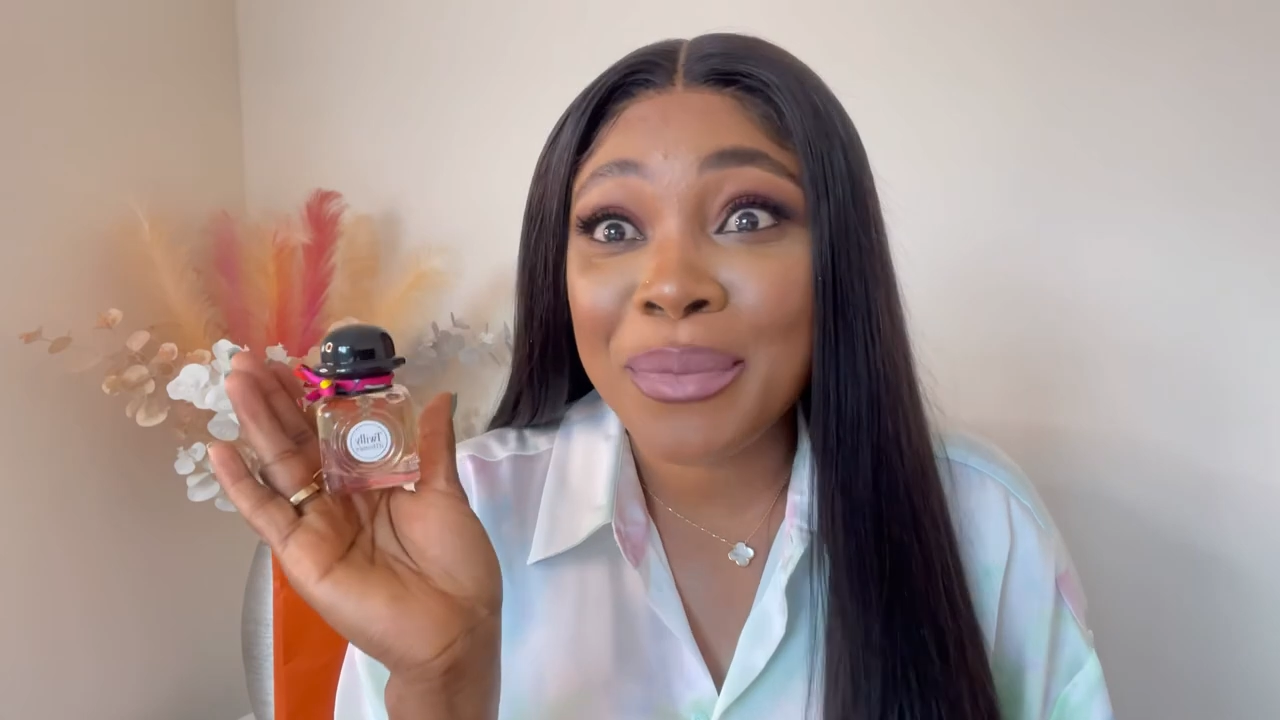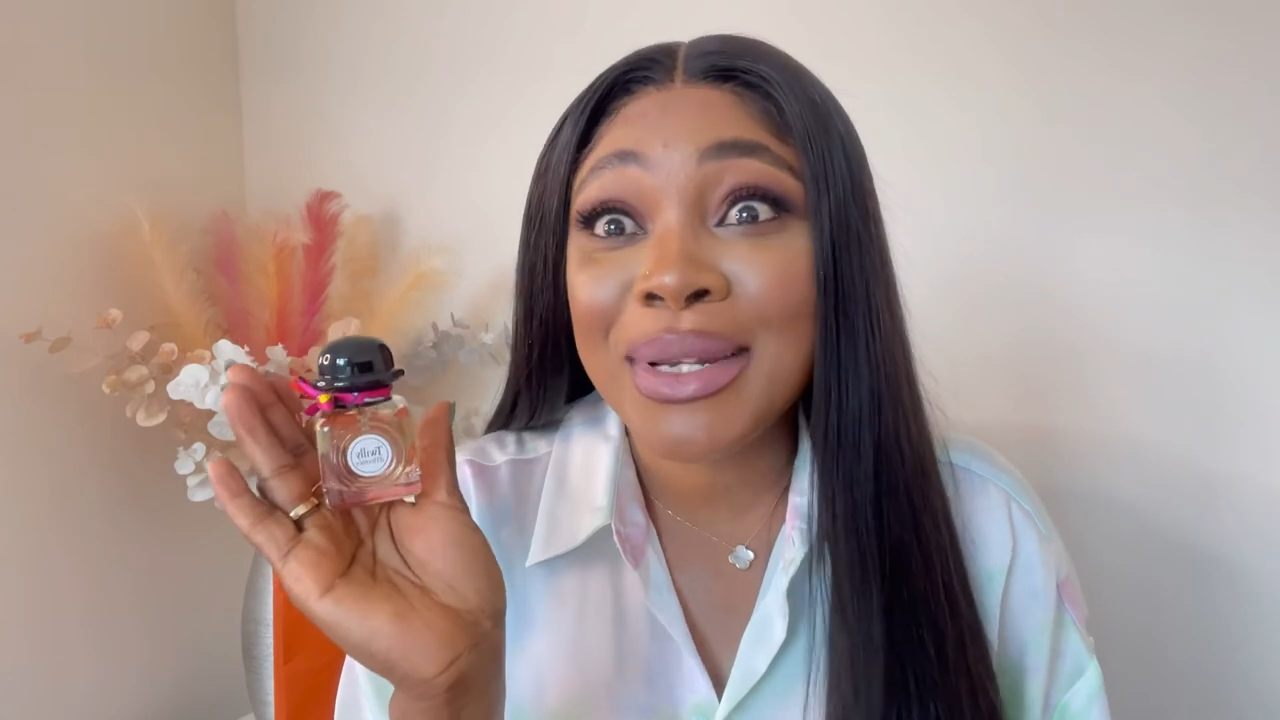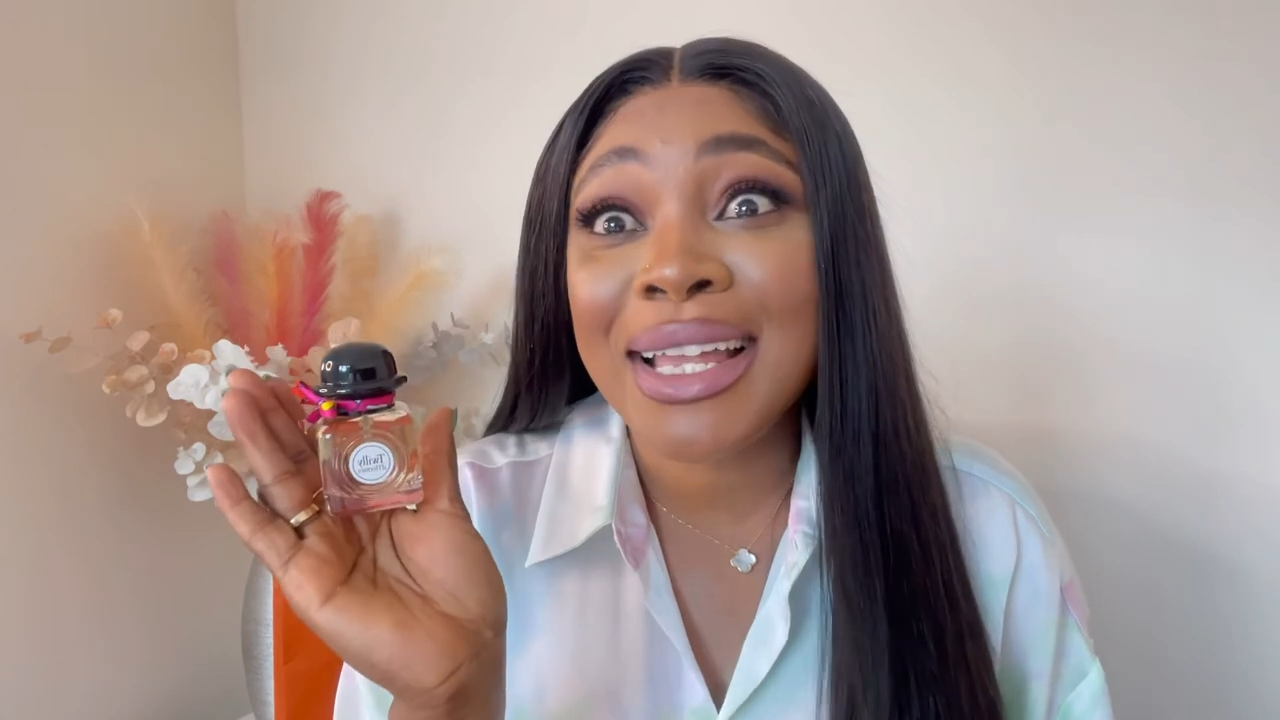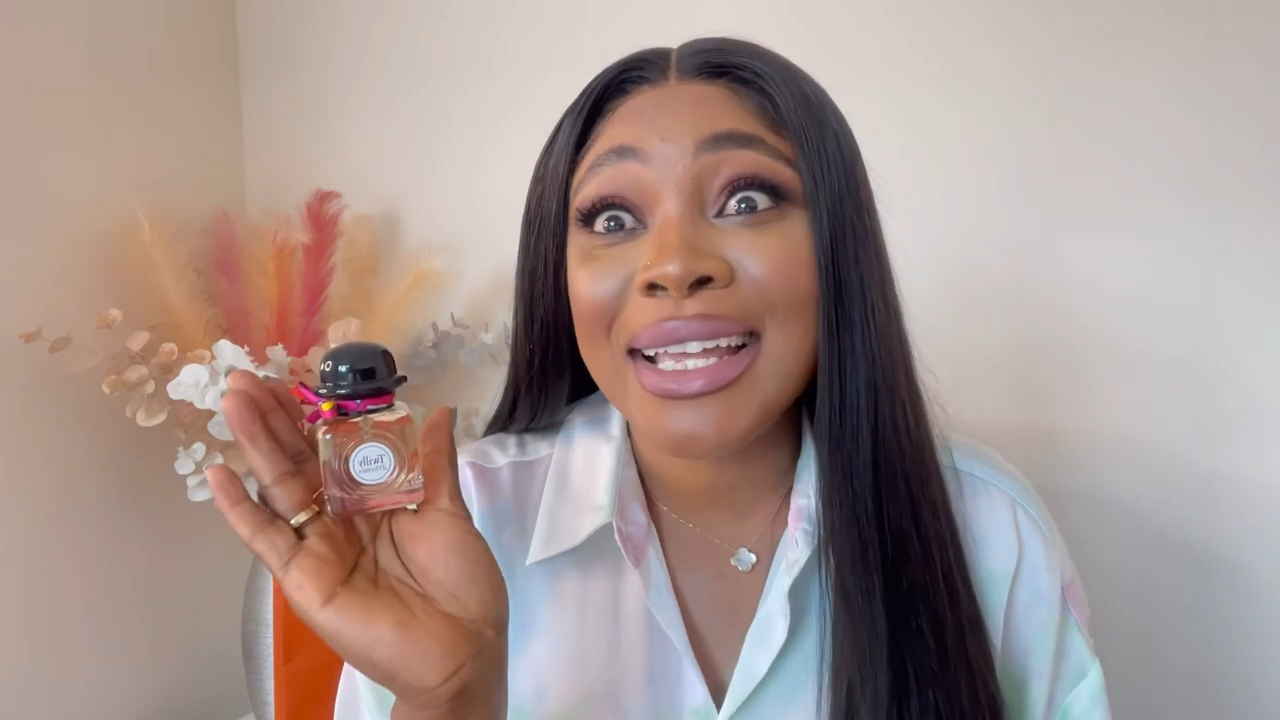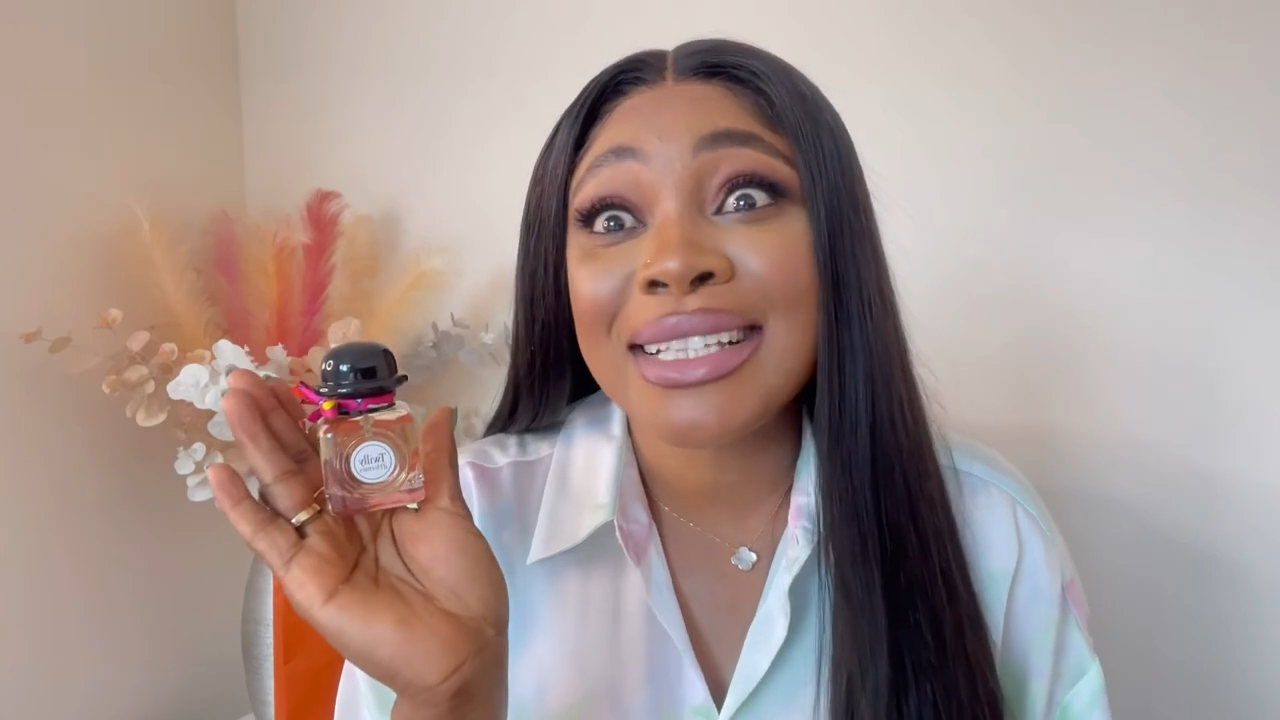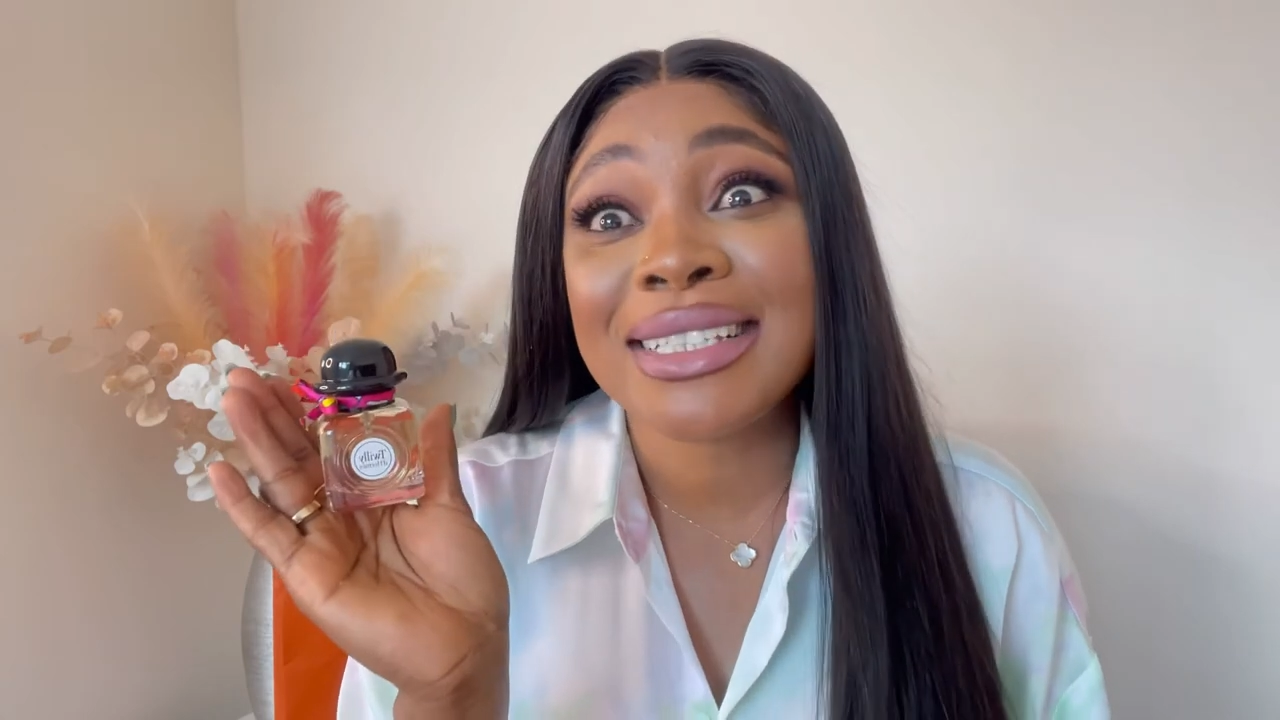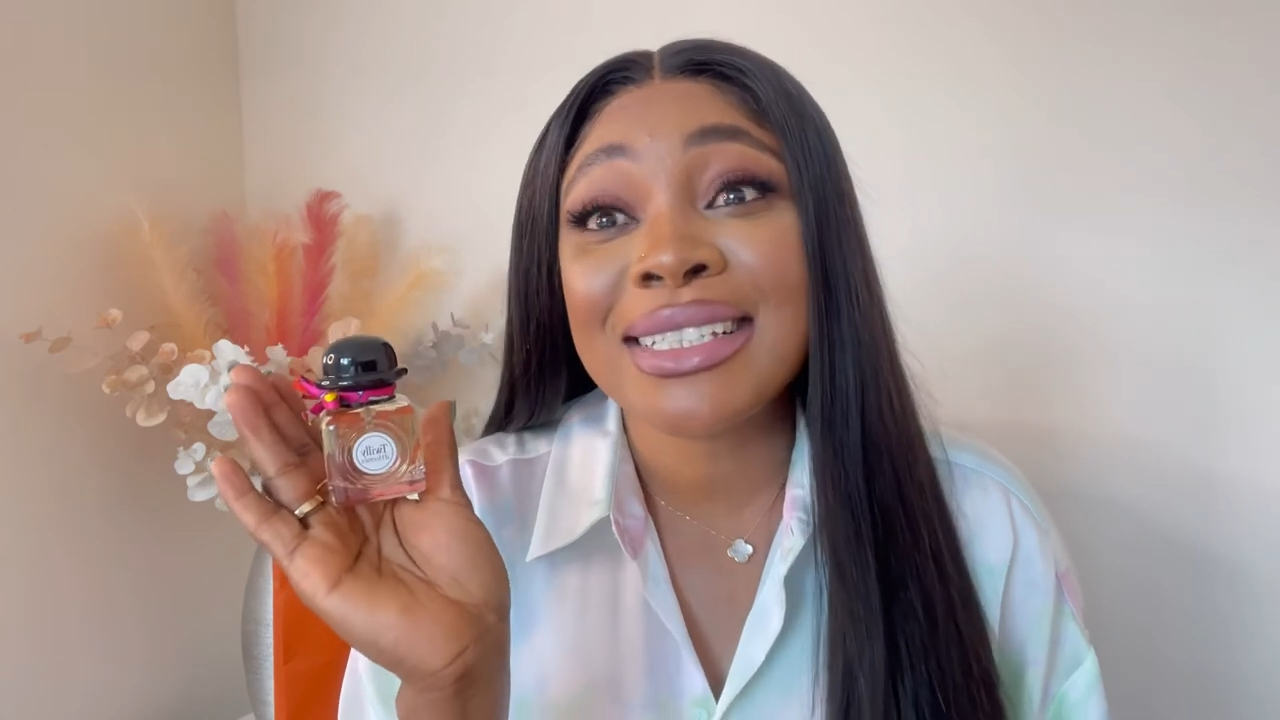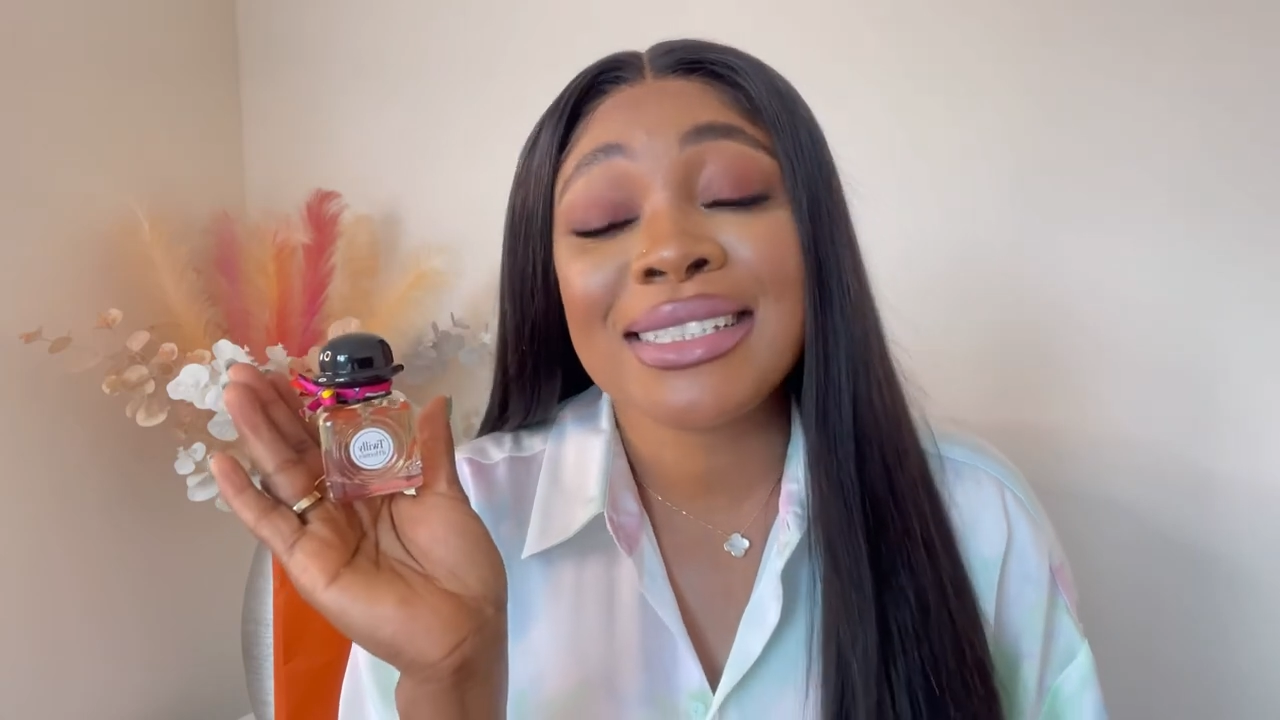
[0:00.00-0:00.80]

nicely,